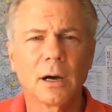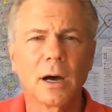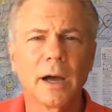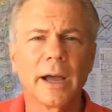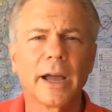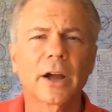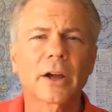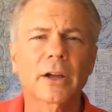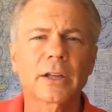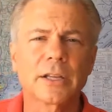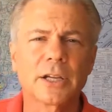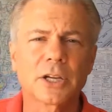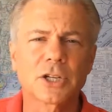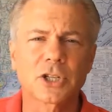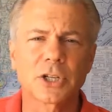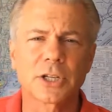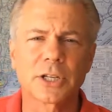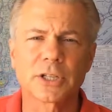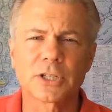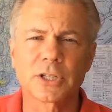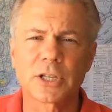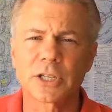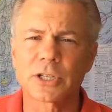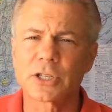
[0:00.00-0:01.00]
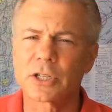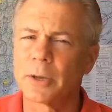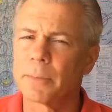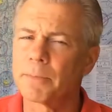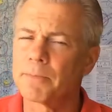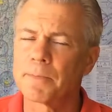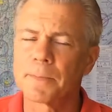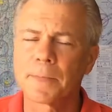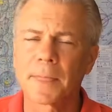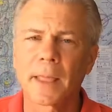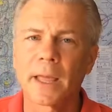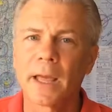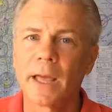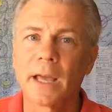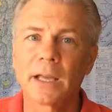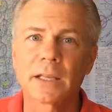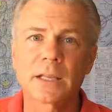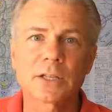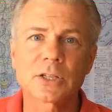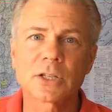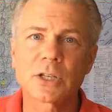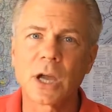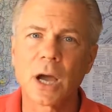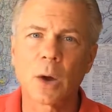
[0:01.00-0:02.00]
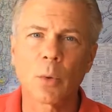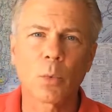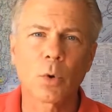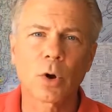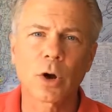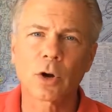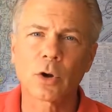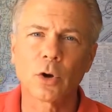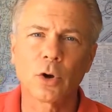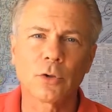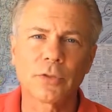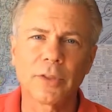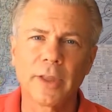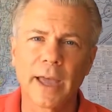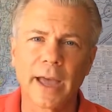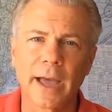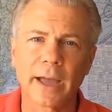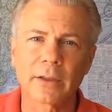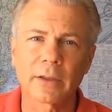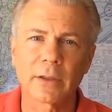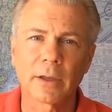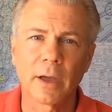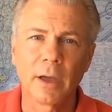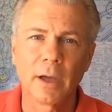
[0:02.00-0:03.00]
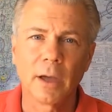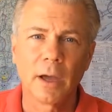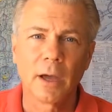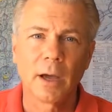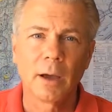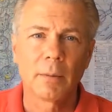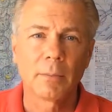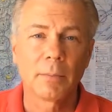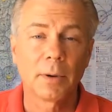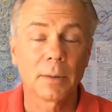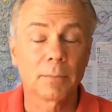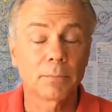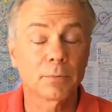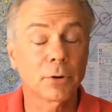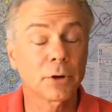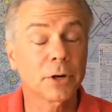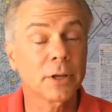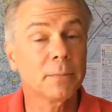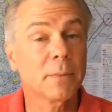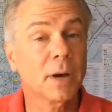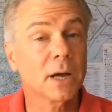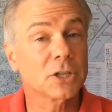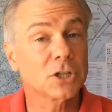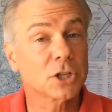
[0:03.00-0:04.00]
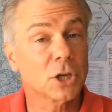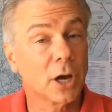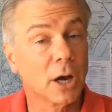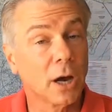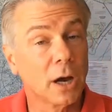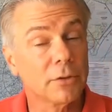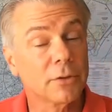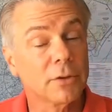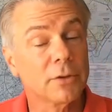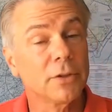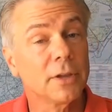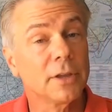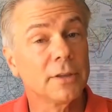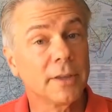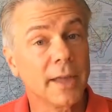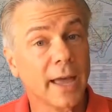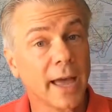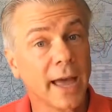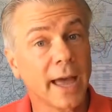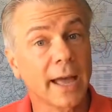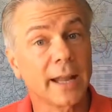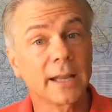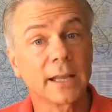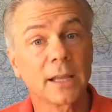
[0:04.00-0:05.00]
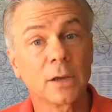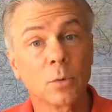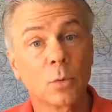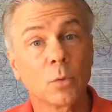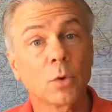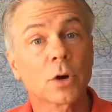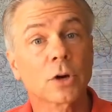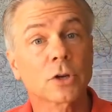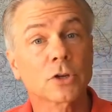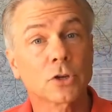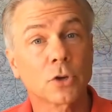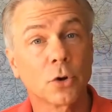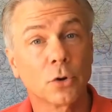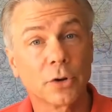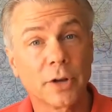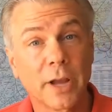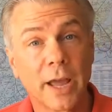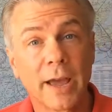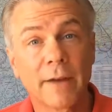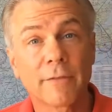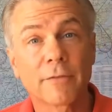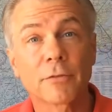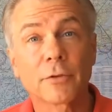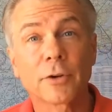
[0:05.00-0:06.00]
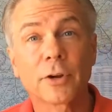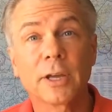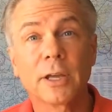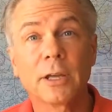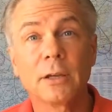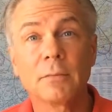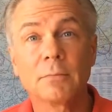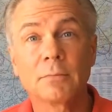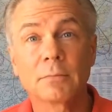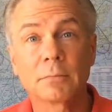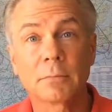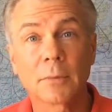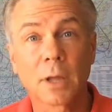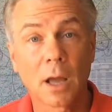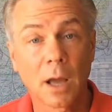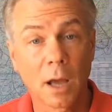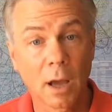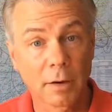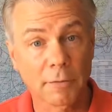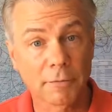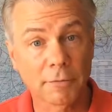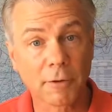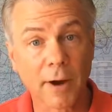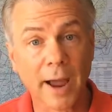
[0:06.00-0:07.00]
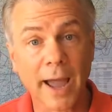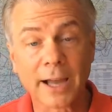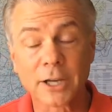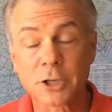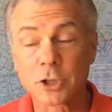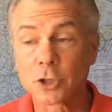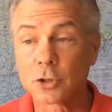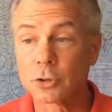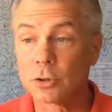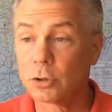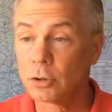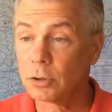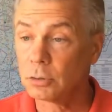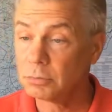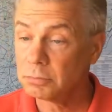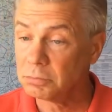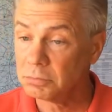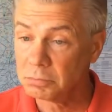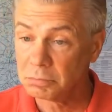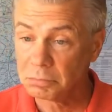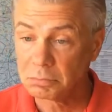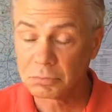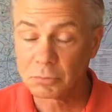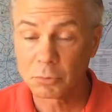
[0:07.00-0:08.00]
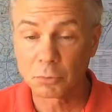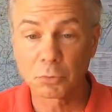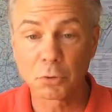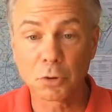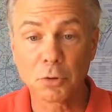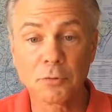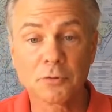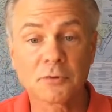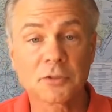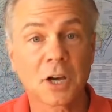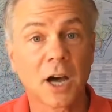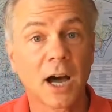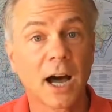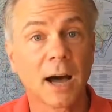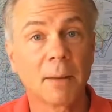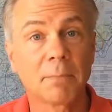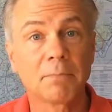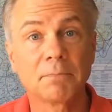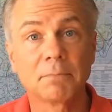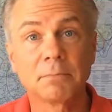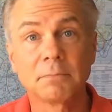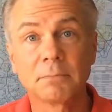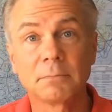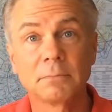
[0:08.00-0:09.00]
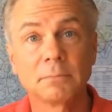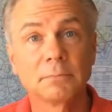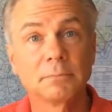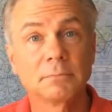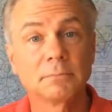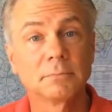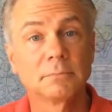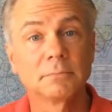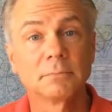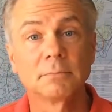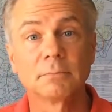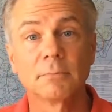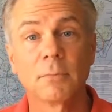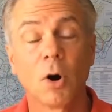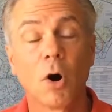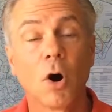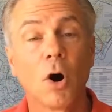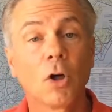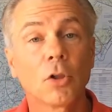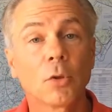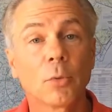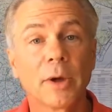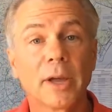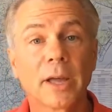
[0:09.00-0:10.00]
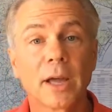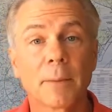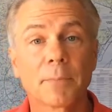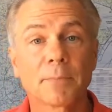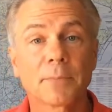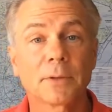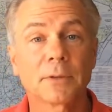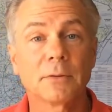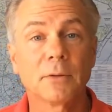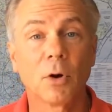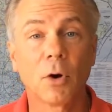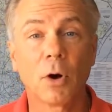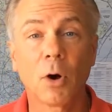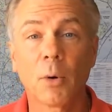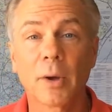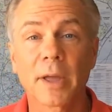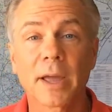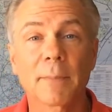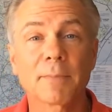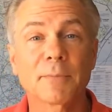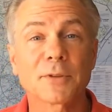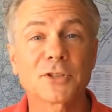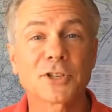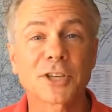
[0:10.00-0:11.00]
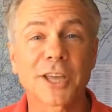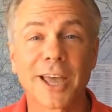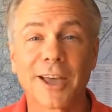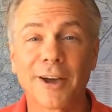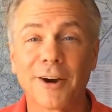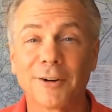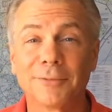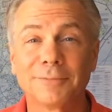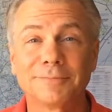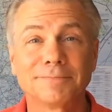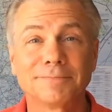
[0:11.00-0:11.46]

air conditioning system. It does not work on them. But pretty much other than that, it works on every fractional, rooftop, all the way up the scale.